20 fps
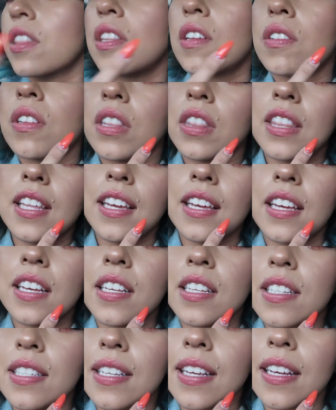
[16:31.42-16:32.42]
The only thing
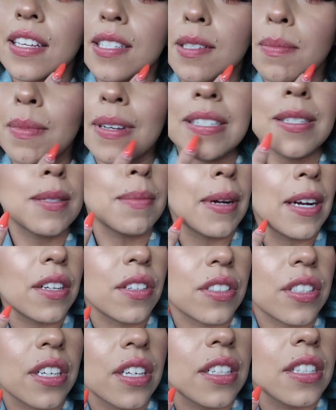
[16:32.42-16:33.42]
is, yes, my
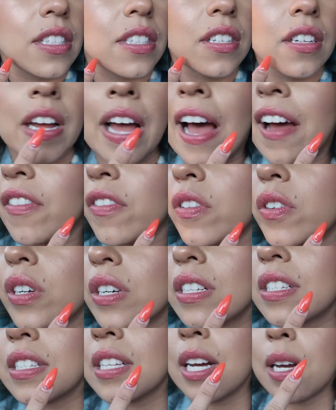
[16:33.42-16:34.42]
smile lines have
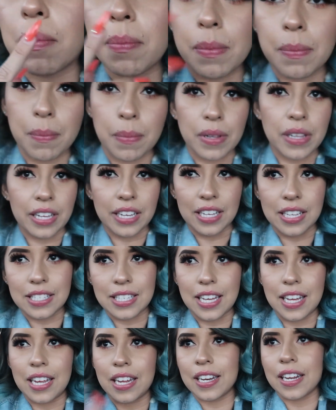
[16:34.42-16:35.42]
creased up, but like I
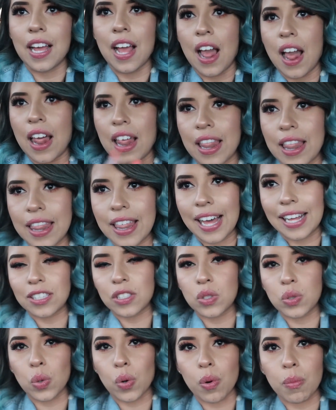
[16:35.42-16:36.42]
said,
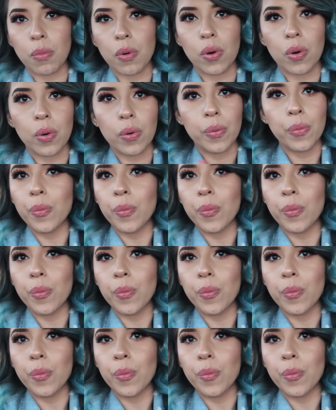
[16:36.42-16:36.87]
that's normal.